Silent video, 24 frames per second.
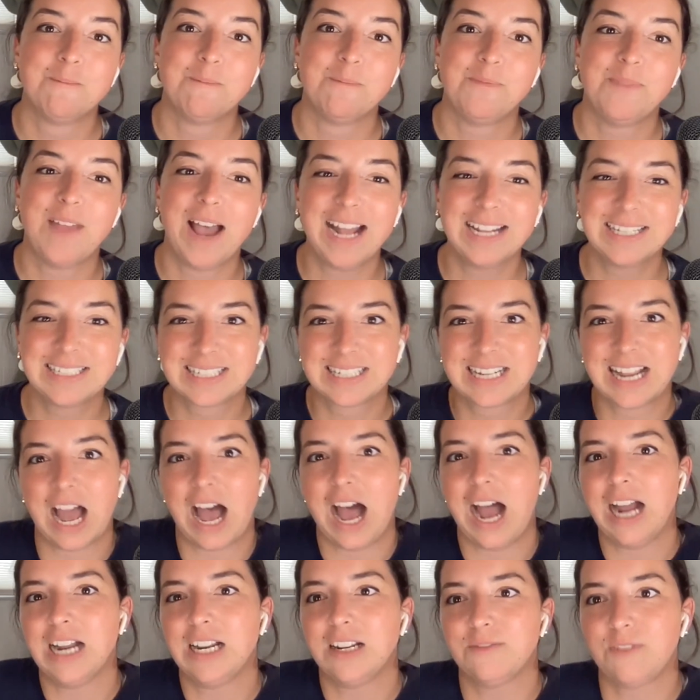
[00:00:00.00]
that's
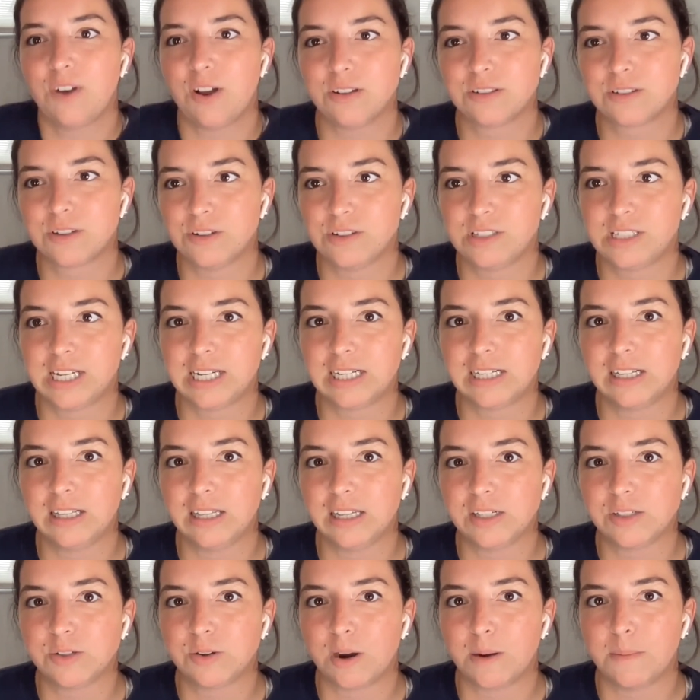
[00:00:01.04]
kind of also
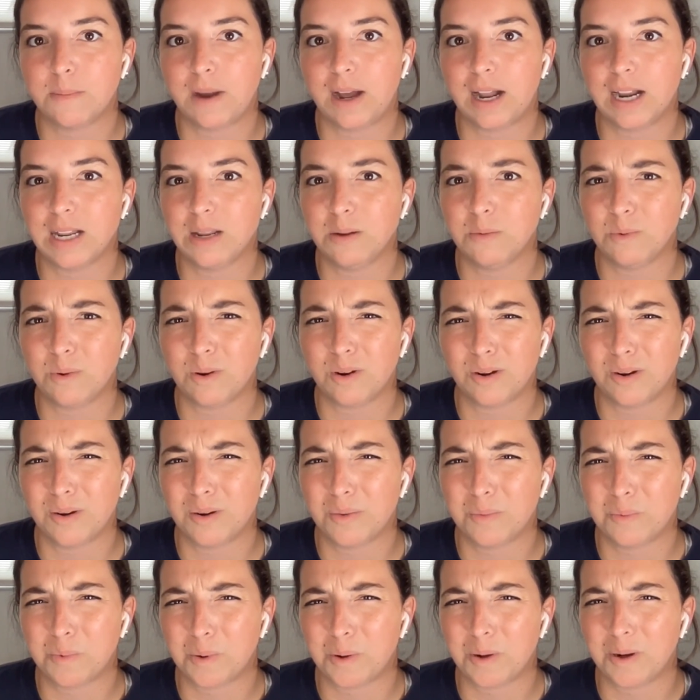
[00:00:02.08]
signaling to our body we're
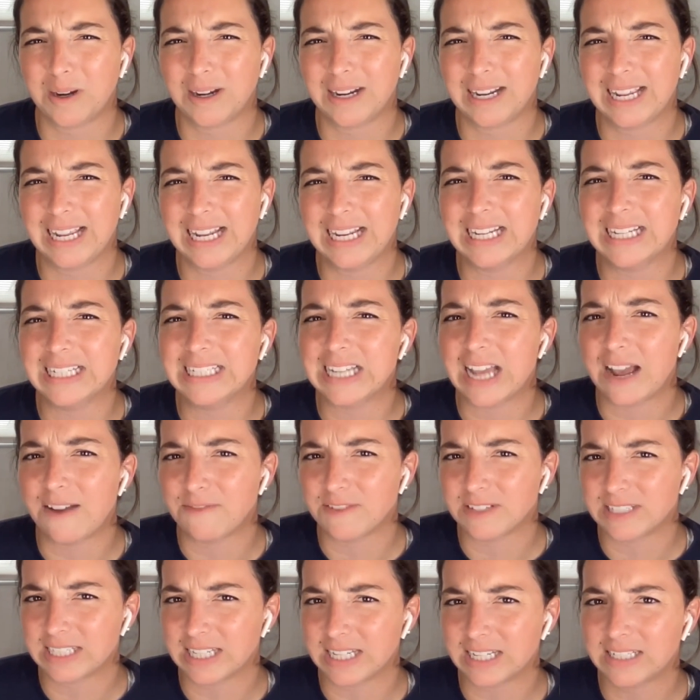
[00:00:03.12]
in a
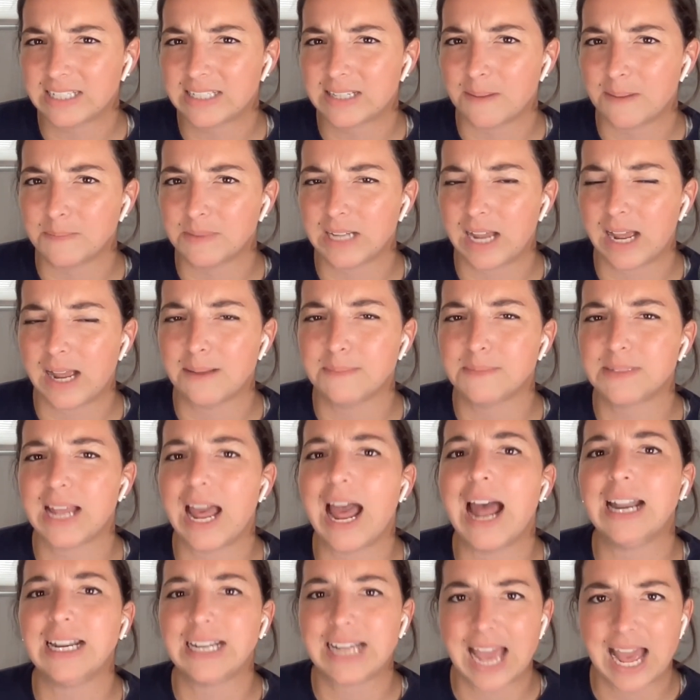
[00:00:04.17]
deficit sometimes
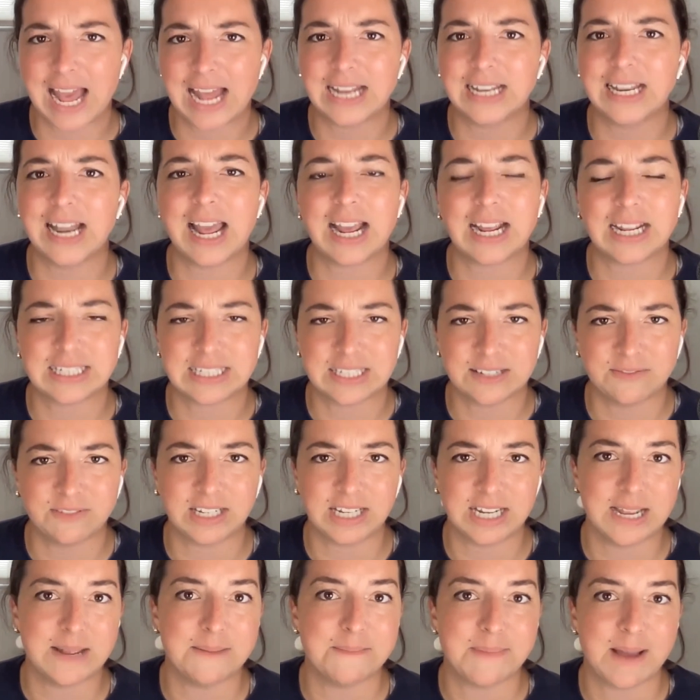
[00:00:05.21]
and can
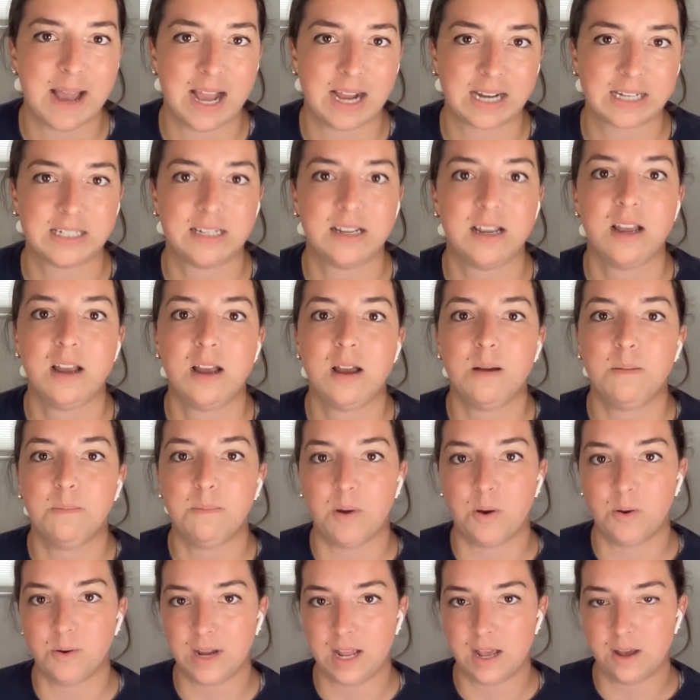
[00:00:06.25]
negatively impact
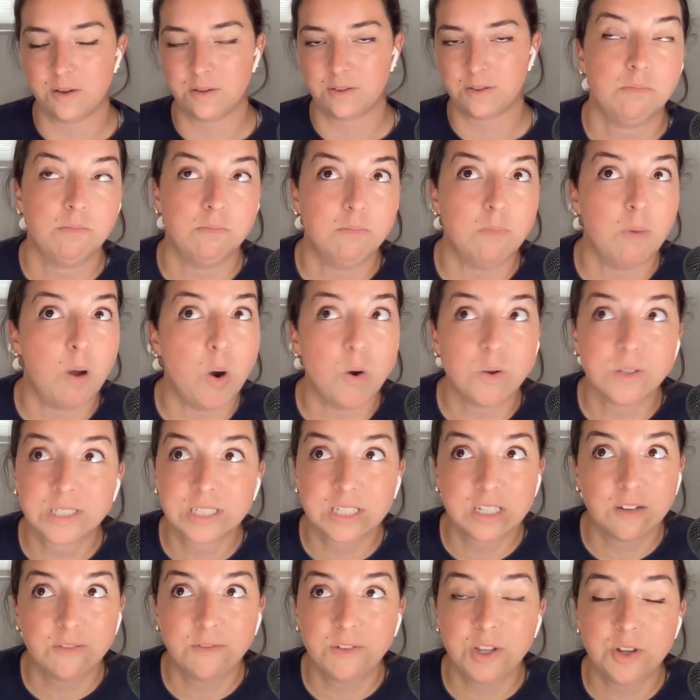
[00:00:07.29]
bone health.
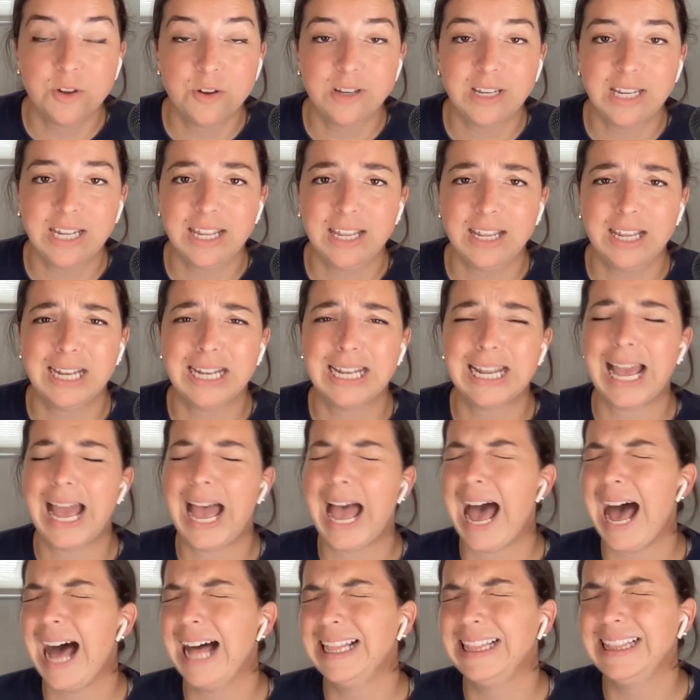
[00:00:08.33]
Most of you need
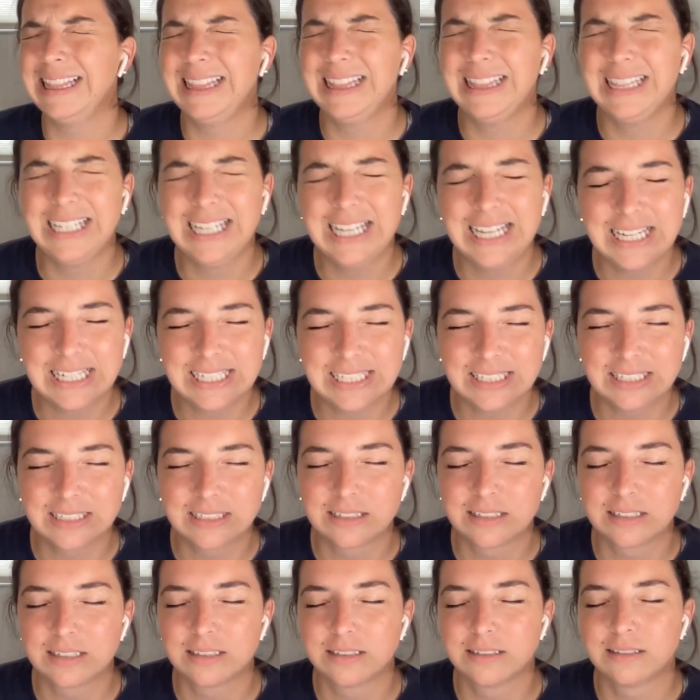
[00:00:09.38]
at
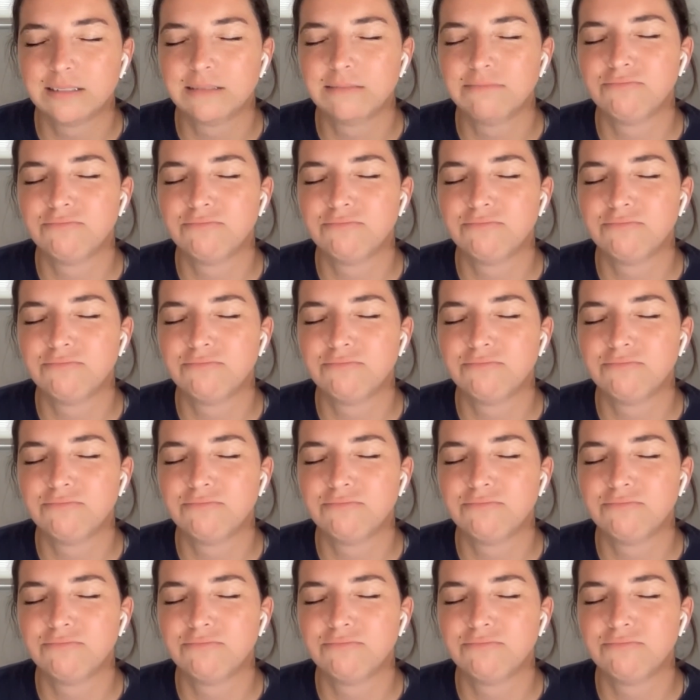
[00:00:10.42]
least